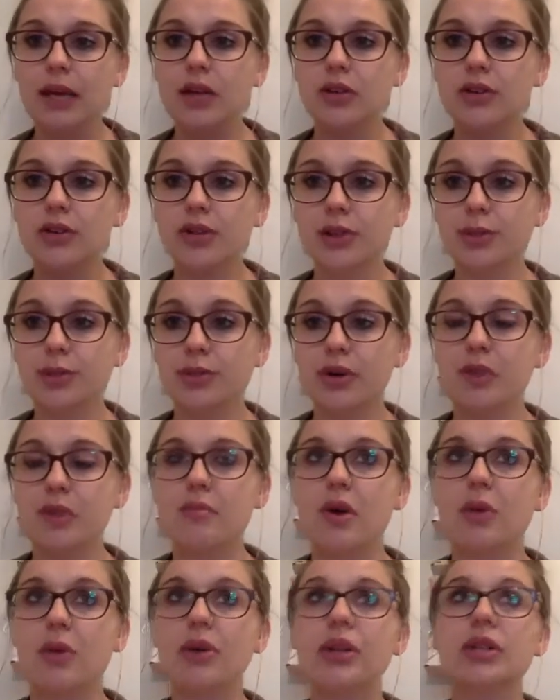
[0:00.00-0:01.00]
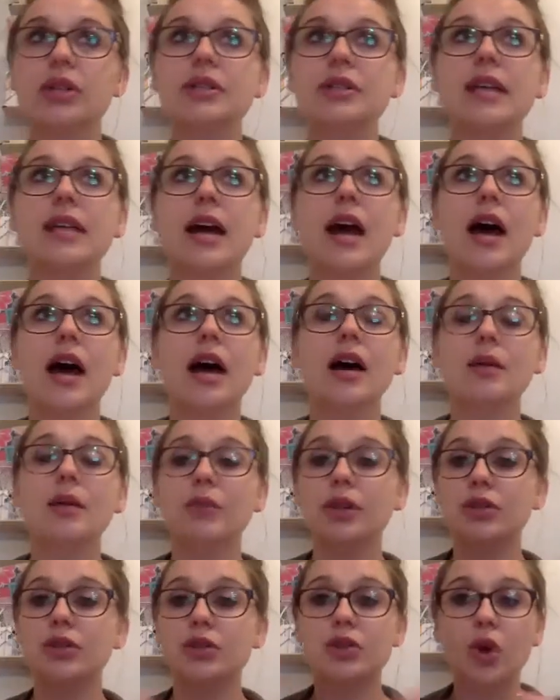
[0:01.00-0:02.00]
your new promoters
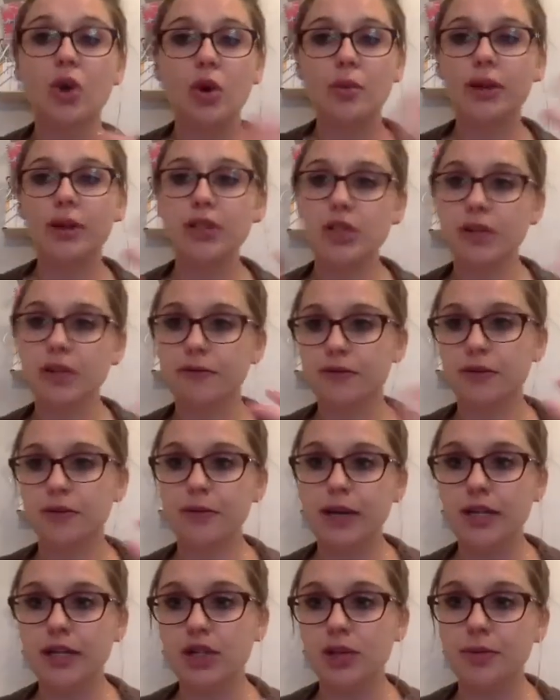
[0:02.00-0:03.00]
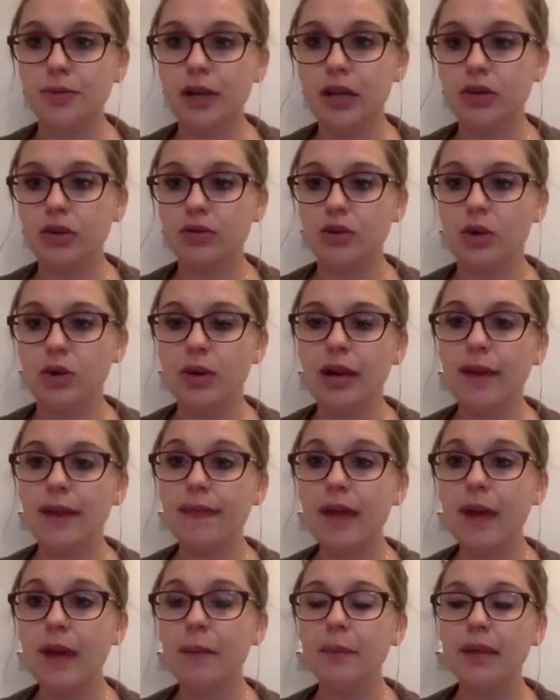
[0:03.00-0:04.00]
with so much information being thrown at
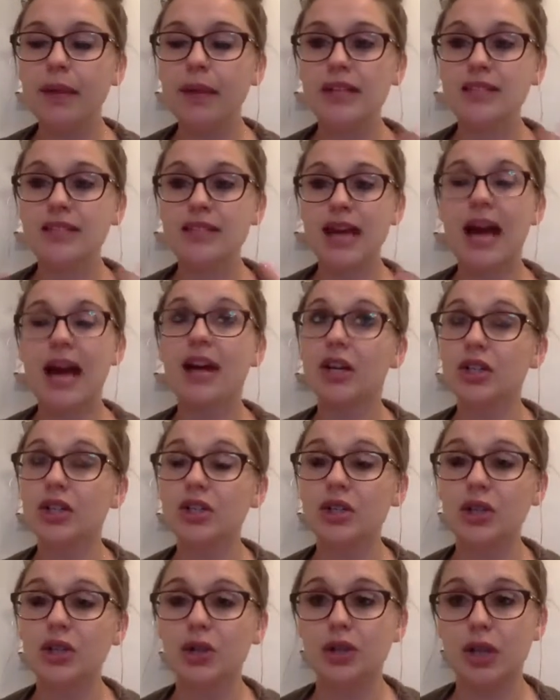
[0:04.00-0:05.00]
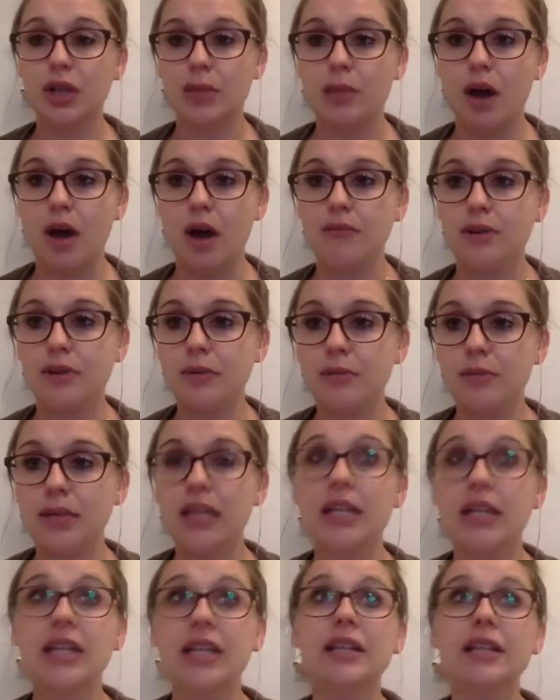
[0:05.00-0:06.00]
them, because that could turn them off
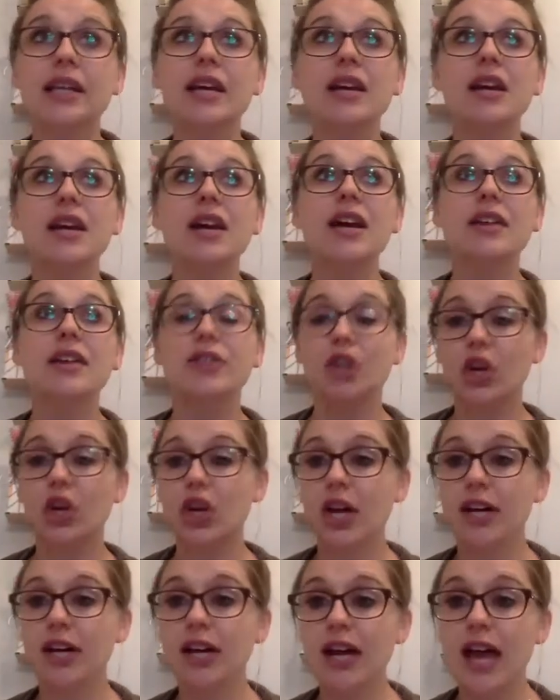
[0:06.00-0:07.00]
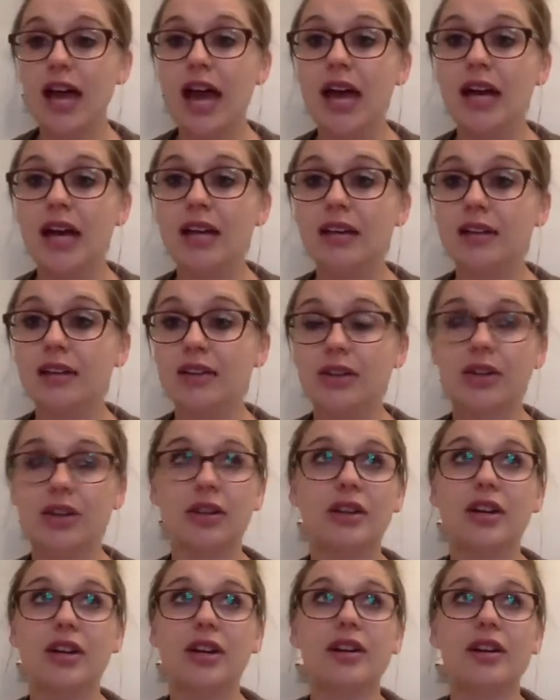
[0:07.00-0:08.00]
immediately. They're gonna
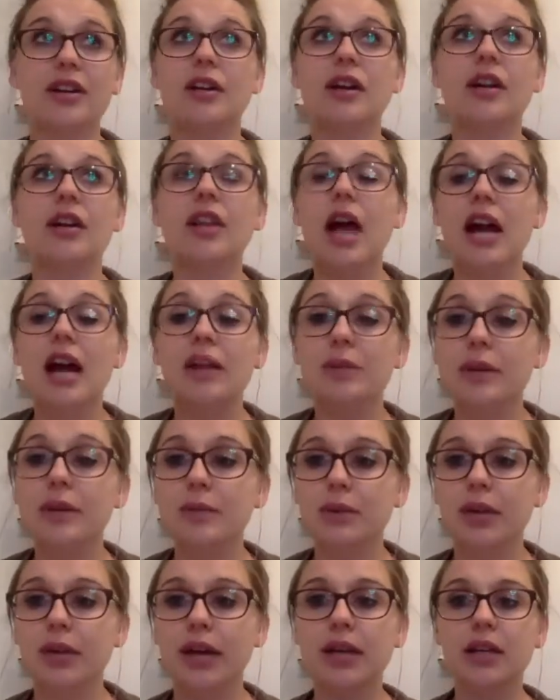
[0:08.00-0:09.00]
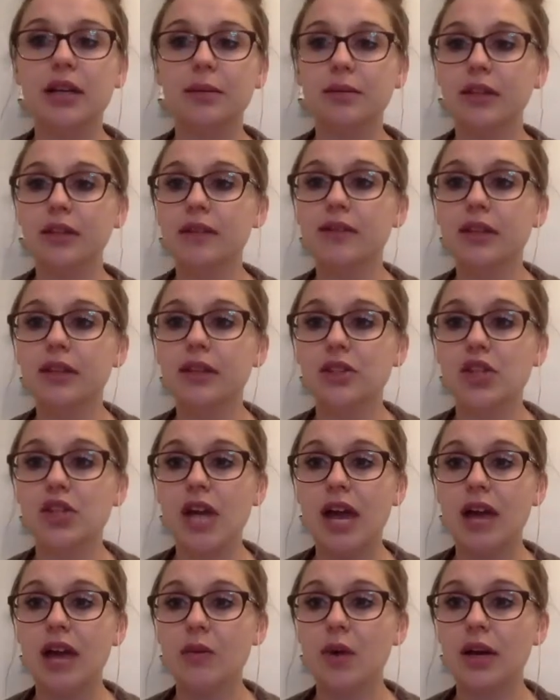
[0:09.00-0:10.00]
a lot of people end up leaving the
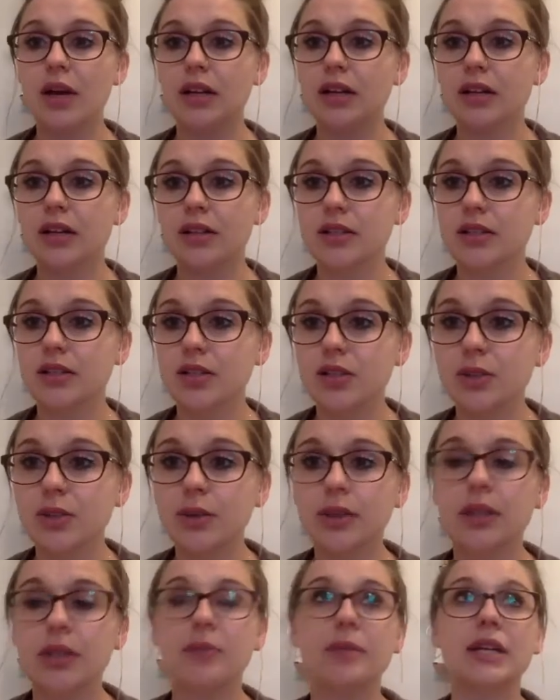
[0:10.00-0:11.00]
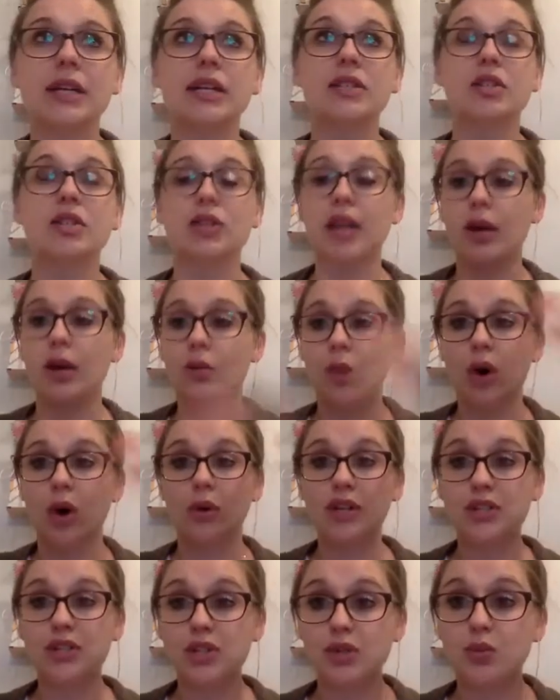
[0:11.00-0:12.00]
chat and wanting nothing to do with it because they're like, whoa,
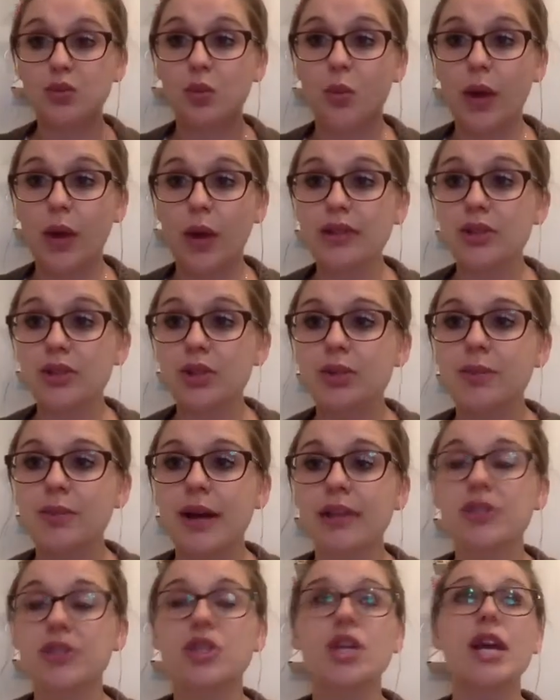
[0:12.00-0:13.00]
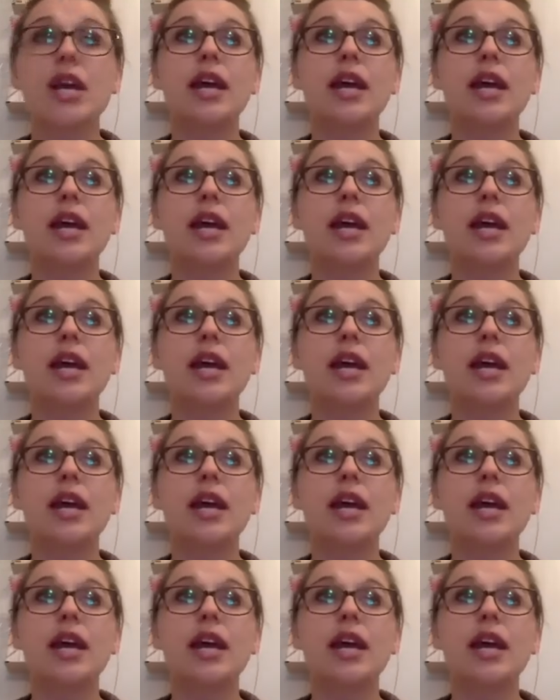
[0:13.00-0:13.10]
it's just way too much.